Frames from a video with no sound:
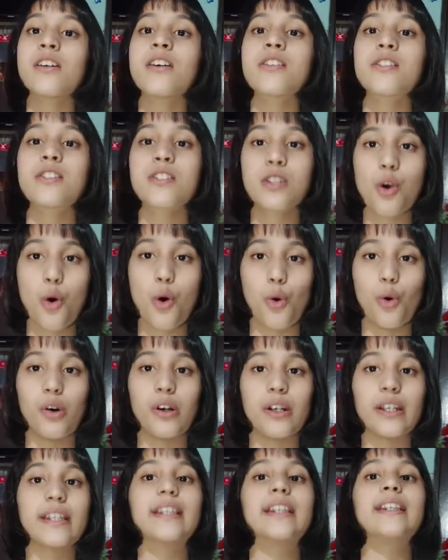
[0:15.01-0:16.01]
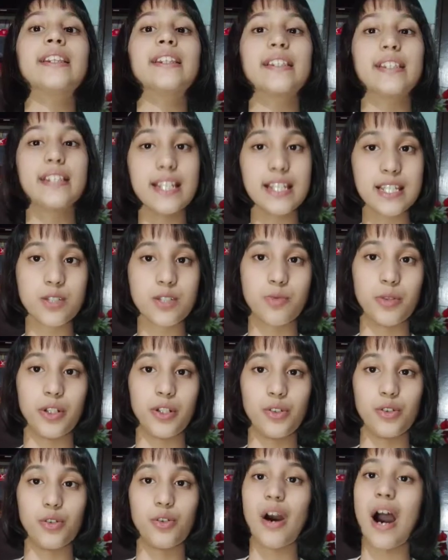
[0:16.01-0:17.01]
So, in this
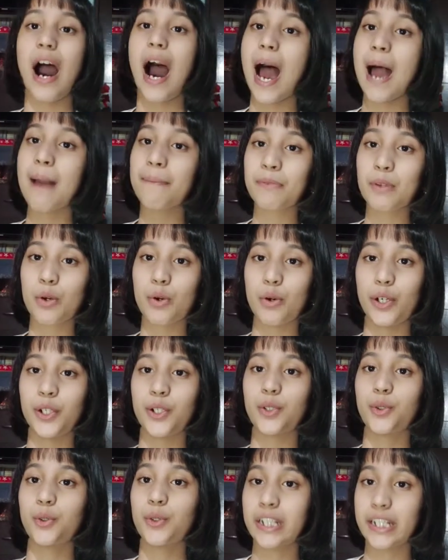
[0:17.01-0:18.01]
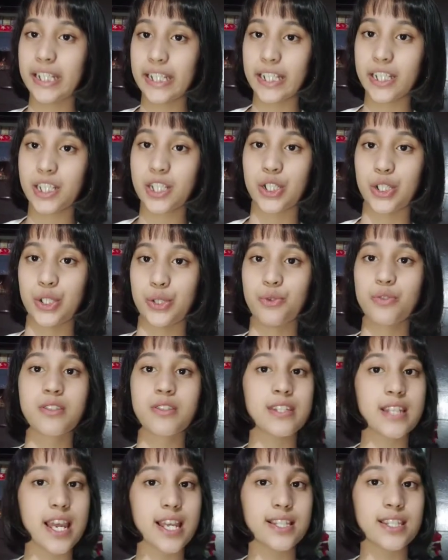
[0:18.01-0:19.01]
video, I'm going to teach you
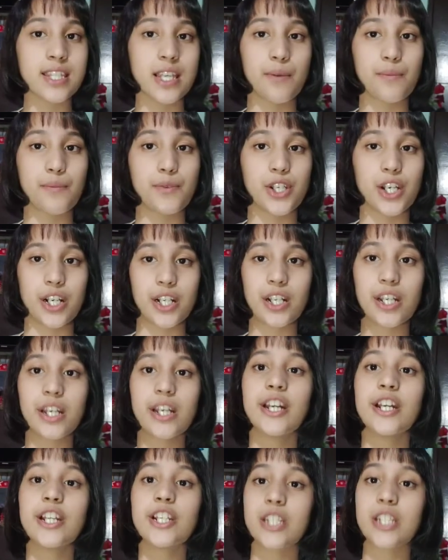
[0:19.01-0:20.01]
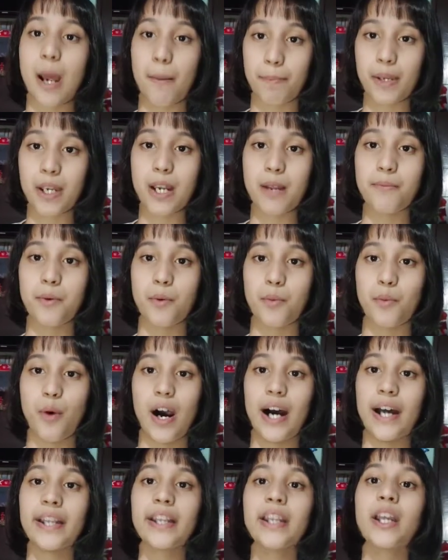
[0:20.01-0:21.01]
science subject. Chapter number
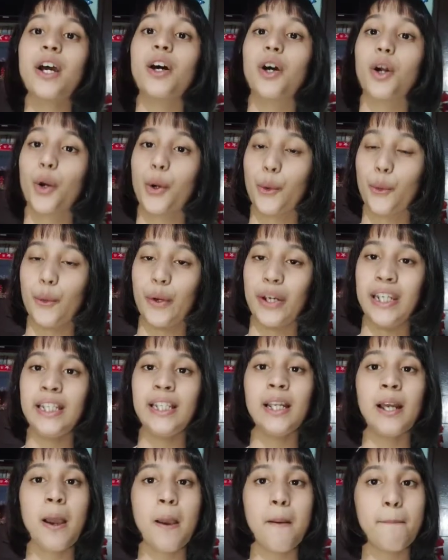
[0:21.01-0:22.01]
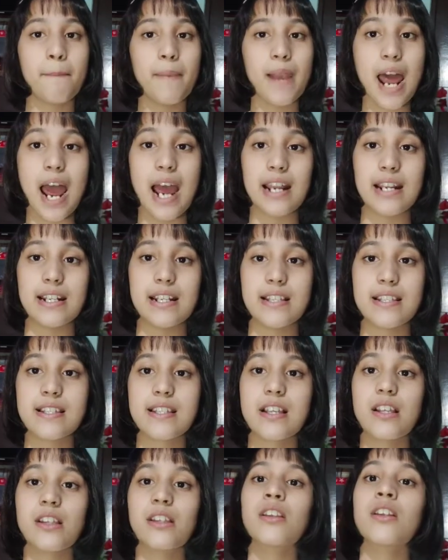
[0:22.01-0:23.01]
1, Growing
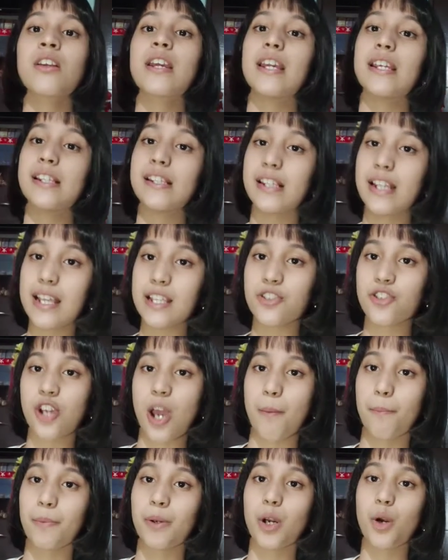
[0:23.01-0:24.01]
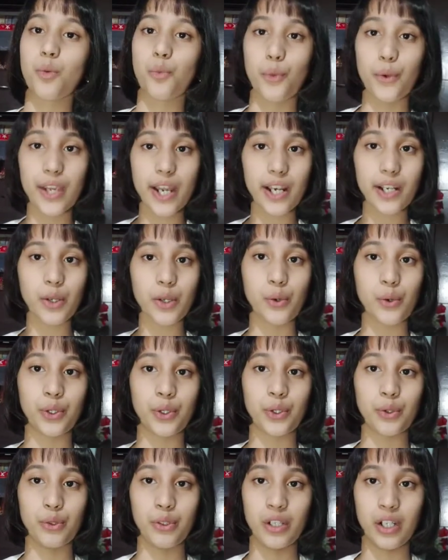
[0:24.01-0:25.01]
Plants. In this chapter, we are going
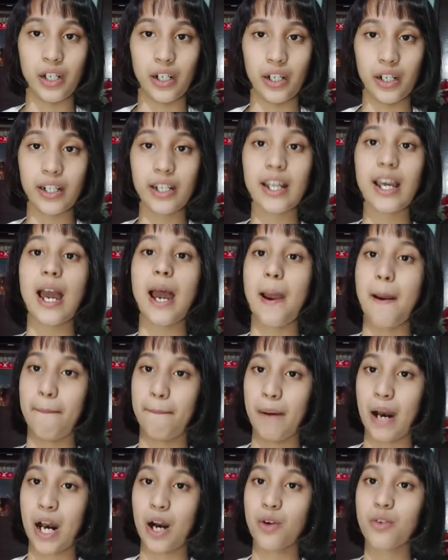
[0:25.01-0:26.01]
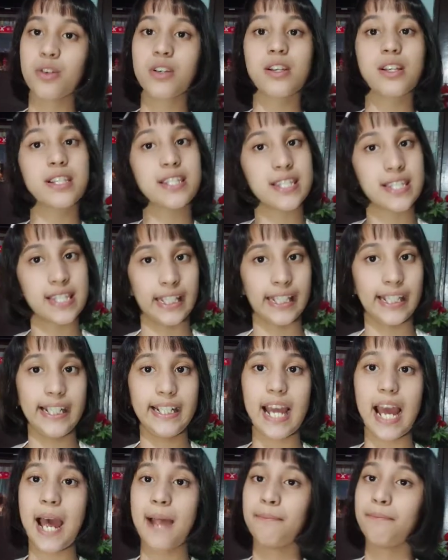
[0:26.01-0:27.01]
to learn about
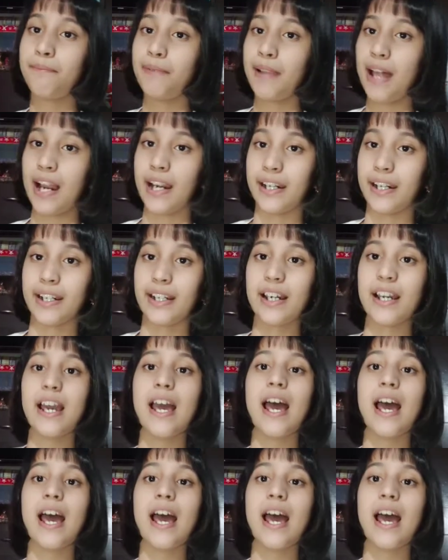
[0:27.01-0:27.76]
seed and plant.